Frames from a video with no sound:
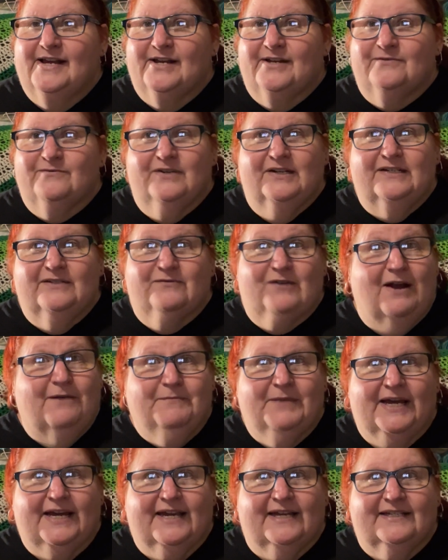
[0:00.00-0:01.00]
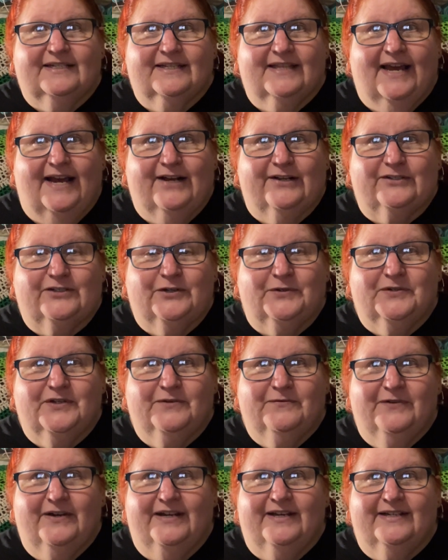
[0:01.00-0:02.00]
well, right back into the household
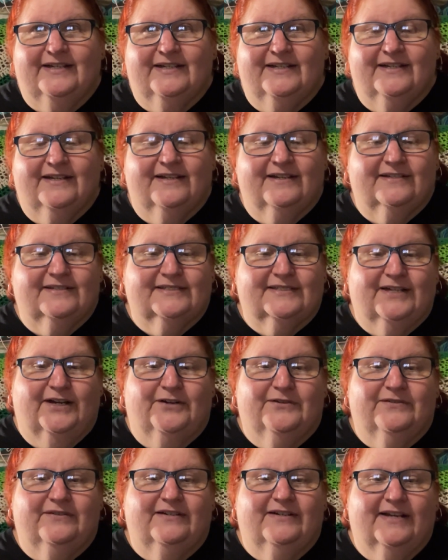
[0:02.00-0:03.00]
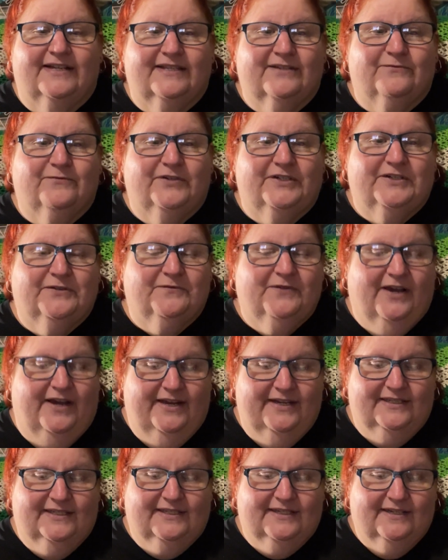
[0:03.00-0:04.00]
it went. So nothing went to
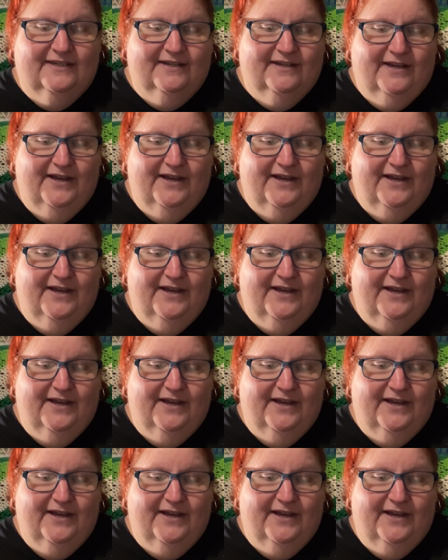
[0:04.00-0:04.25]
waste.